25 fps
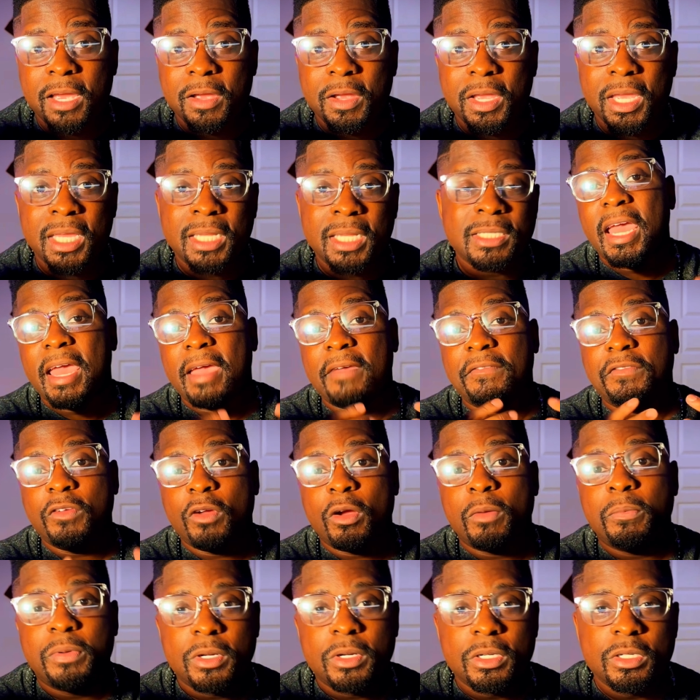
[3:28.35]
And if you're a
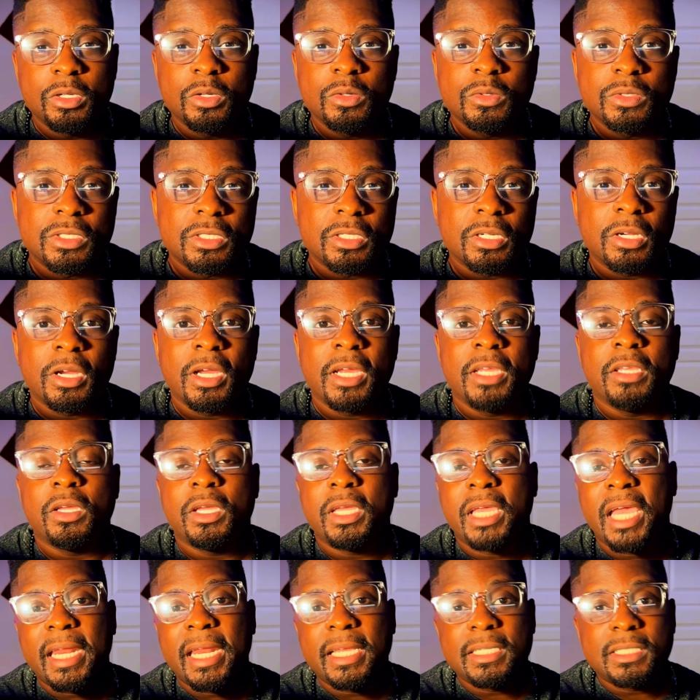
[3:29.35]
producer and you're
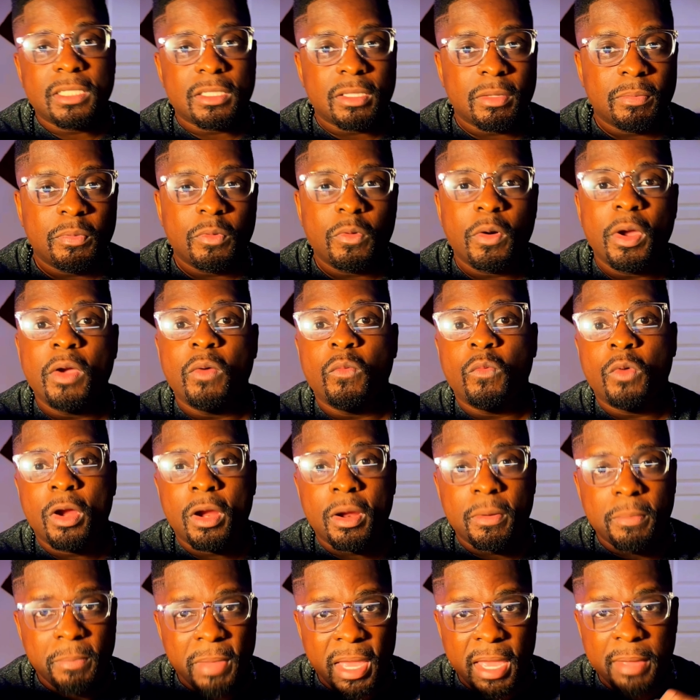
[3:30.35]
getting to the point where
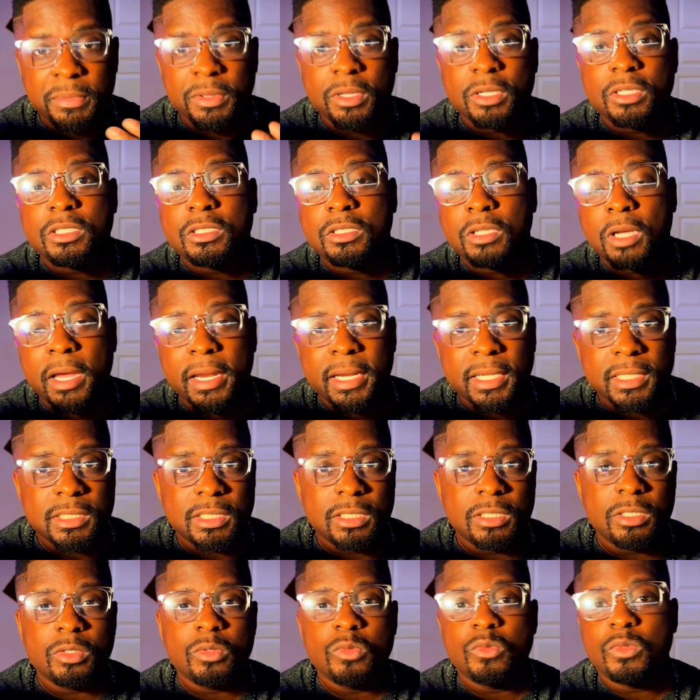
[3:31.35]
maybe you're starting
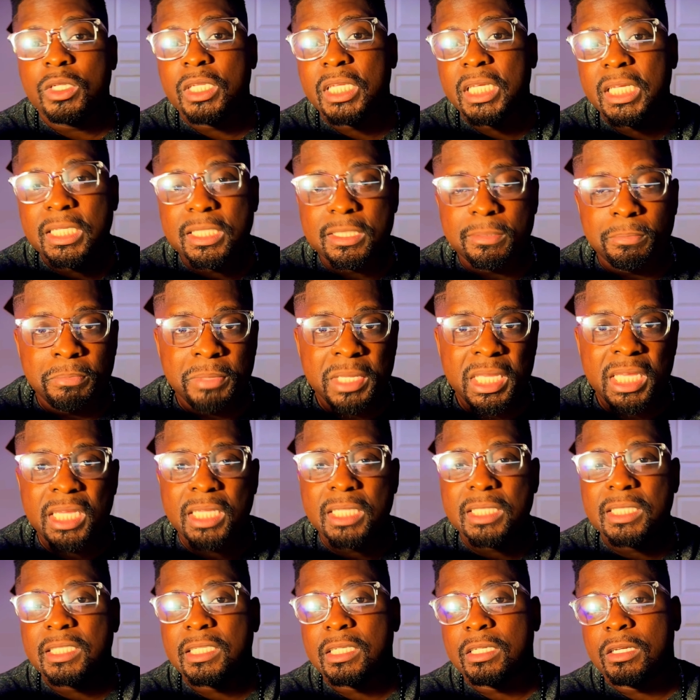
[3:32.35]
to lease
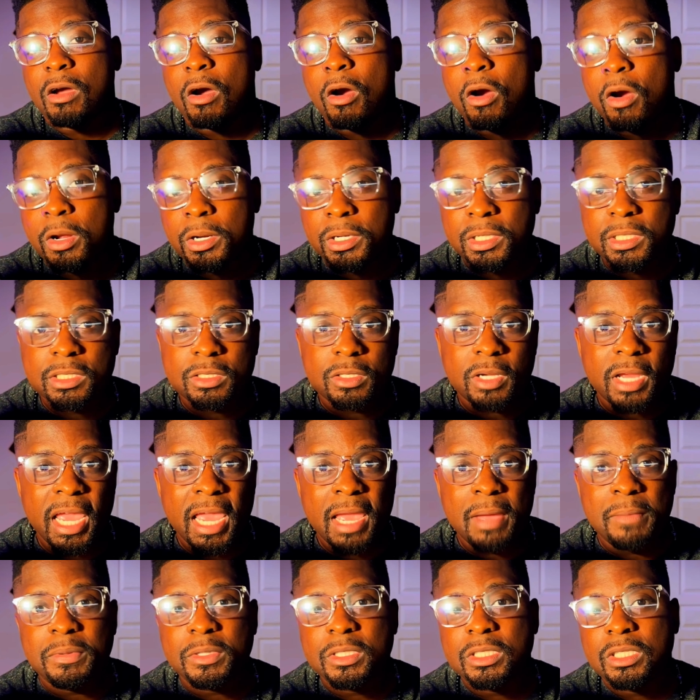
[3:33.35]
beats and artists are
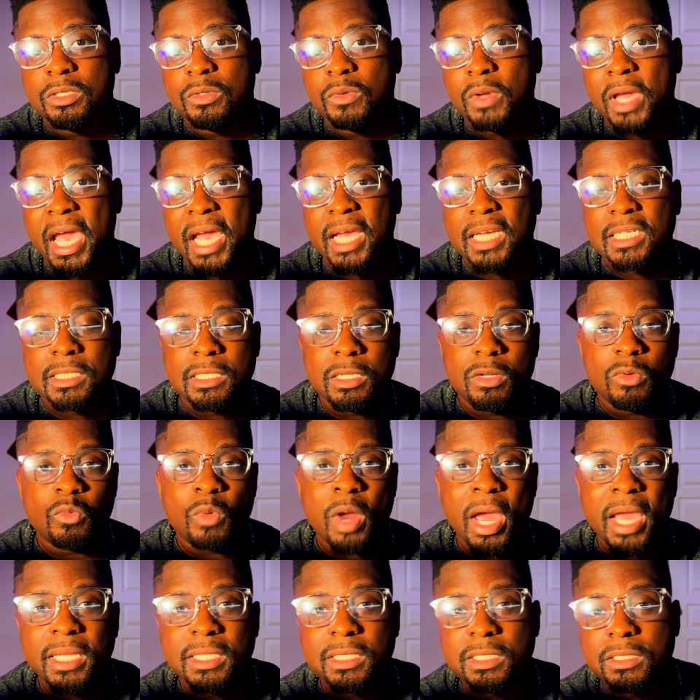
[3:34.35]
able to actually
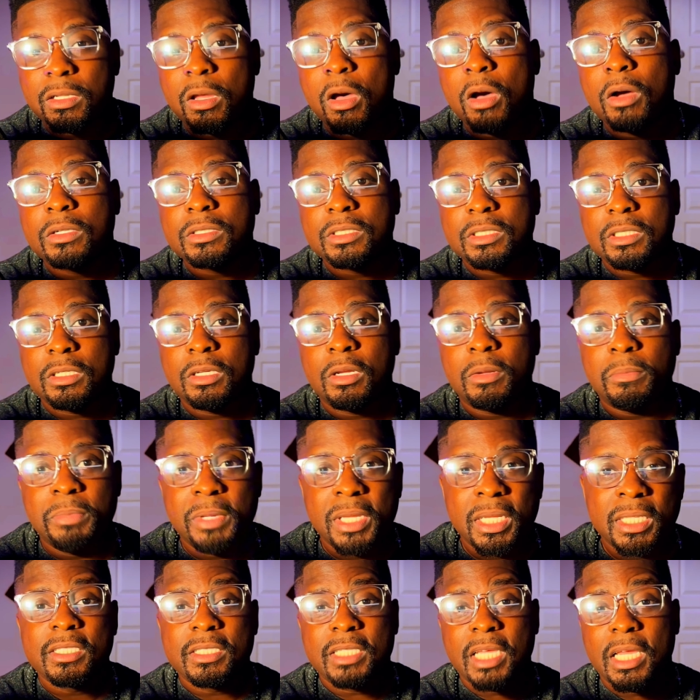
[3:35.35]
write songs to your
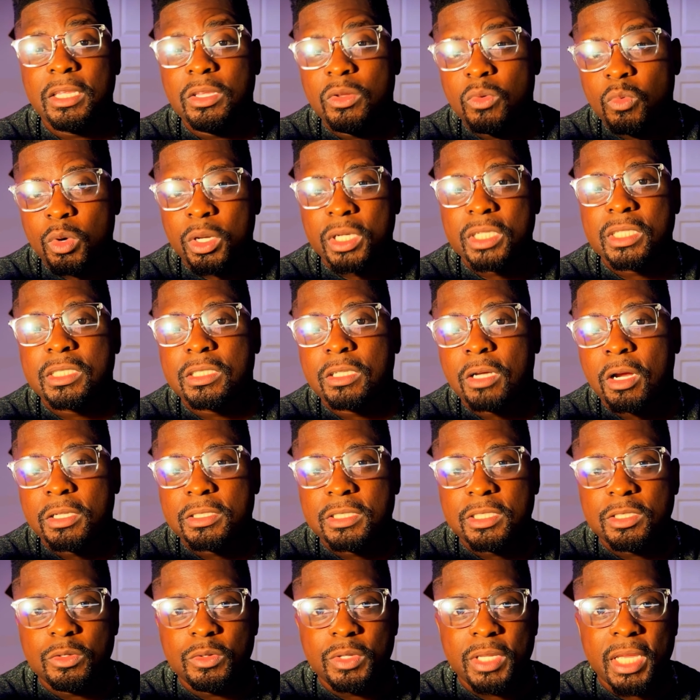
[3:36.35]
beats, then you want to start
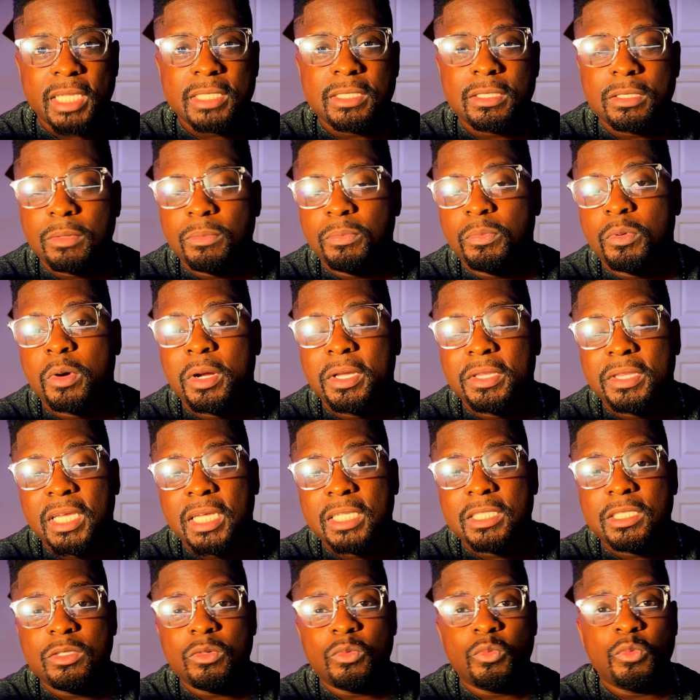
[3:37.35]
to get to the point
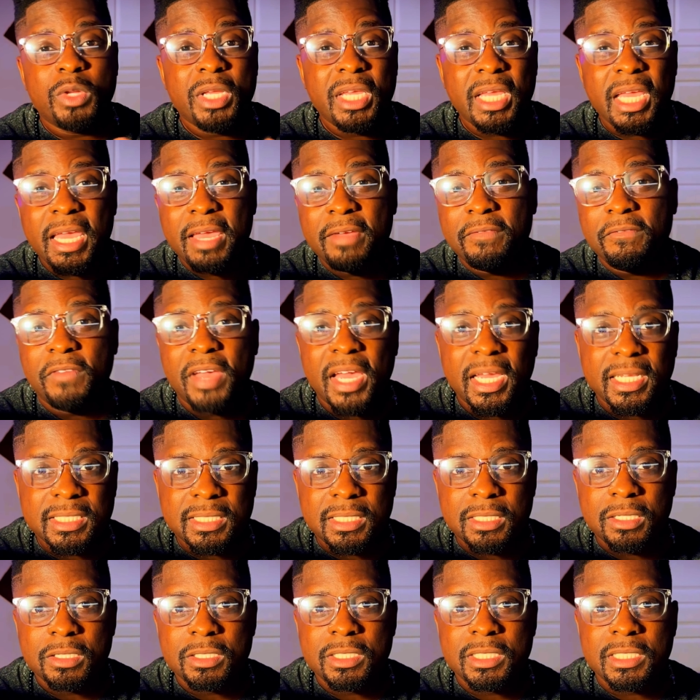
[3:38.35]
that you reinvest
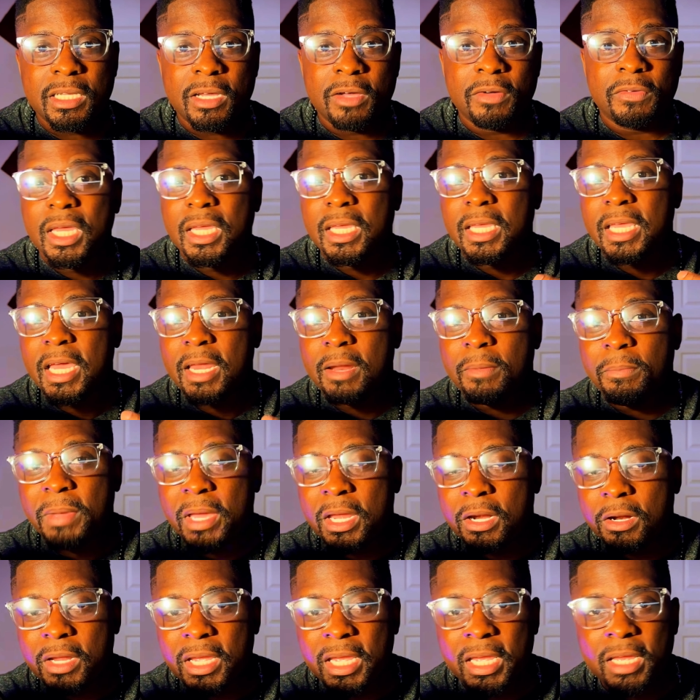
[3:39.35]
in yourself, get a
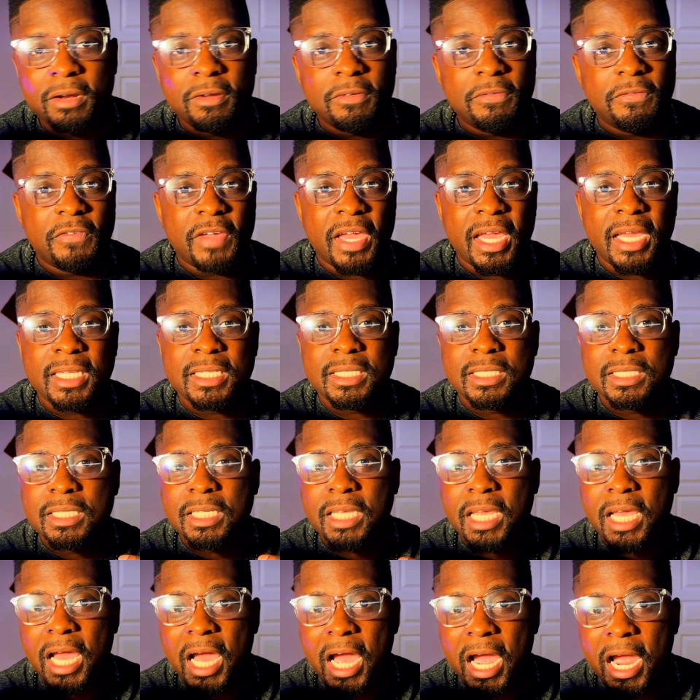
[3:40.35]
better interface,
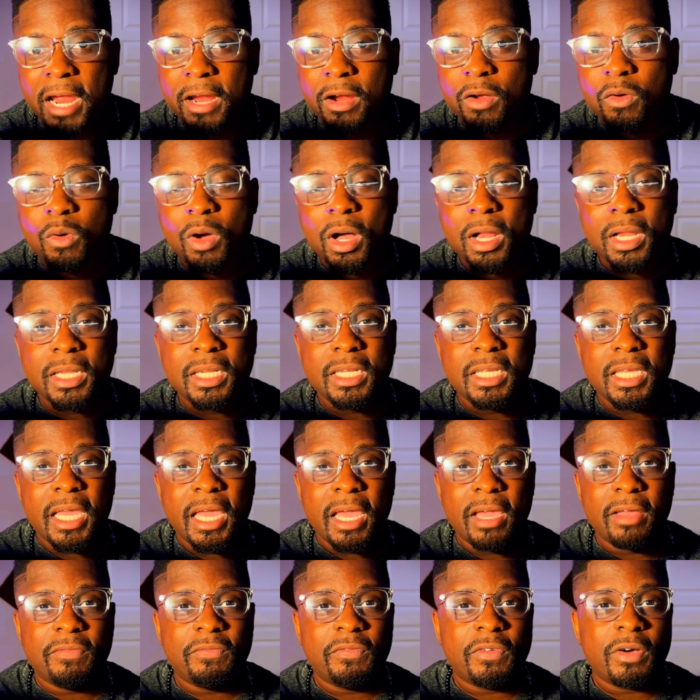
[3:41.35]
get higher quality
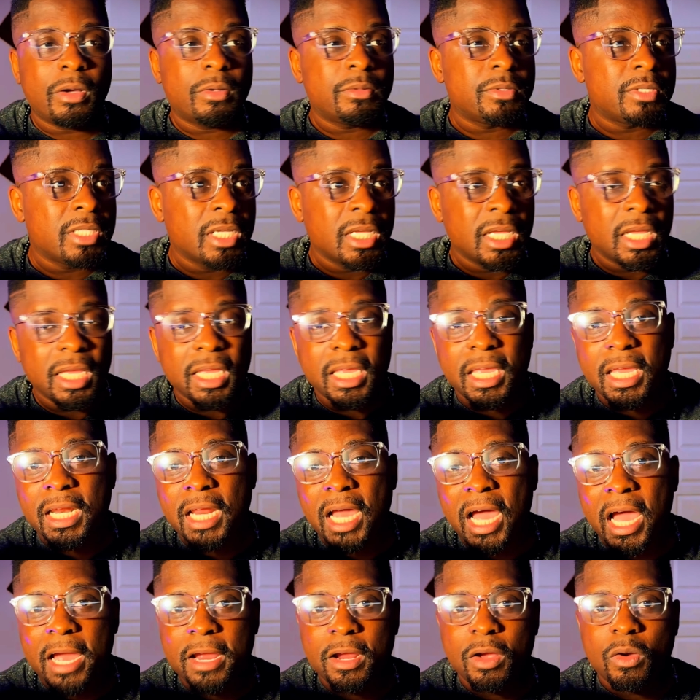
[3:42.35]
headphones, get
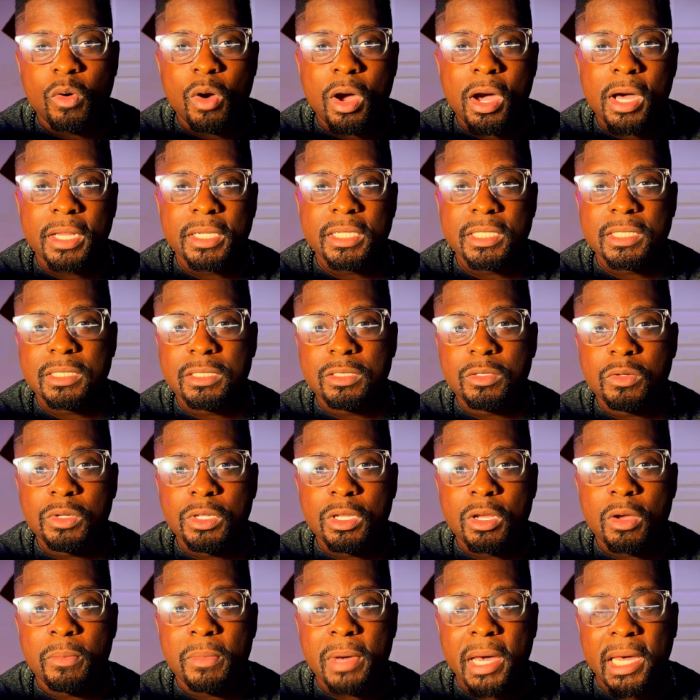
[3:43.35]
higher quality
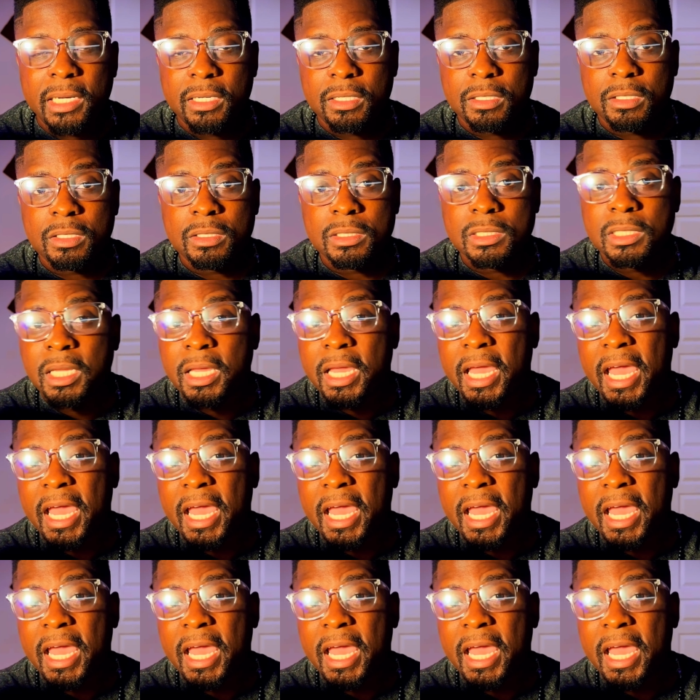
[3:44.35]
studio monitors.